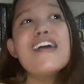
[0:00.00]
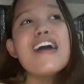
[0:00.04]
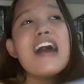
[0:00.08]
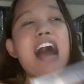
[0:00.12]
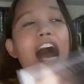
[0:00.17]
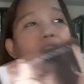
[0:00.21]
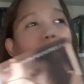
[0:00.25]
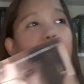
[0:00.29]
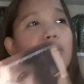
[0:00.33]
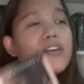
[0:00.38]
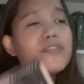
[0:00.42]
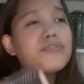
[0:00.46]

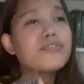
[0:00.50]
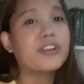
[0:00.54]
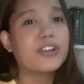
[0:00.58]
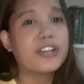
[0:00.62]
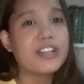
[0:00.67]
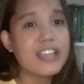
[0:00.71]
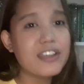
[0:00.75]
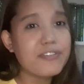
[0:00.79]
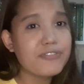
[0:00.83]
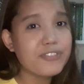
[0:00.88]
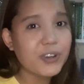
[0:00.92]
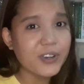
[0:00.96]
However,
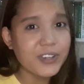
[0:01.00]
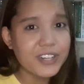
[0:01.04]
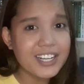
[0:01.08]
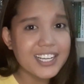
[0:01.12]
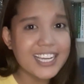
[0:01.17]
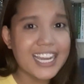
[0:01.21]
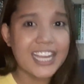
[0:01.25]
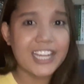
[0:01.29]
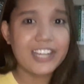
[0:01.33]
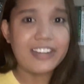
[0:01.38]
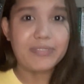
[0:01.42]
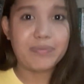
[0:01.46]
if you're the
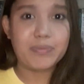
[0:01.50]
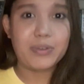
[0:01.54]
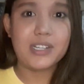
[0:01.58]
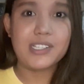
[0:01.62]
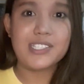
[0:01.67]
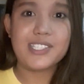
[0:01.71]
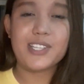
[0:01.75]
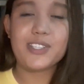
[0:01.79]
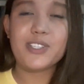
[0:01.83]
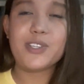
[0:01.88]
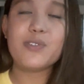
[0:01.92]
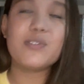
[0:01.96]
kind of
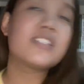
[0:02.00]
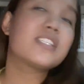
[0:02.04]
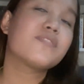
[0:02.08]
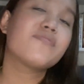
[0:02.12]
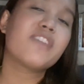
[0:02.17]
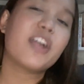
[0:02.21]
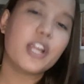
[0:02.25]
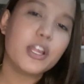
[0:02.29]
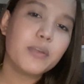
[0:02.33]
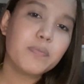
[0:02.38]
person who is very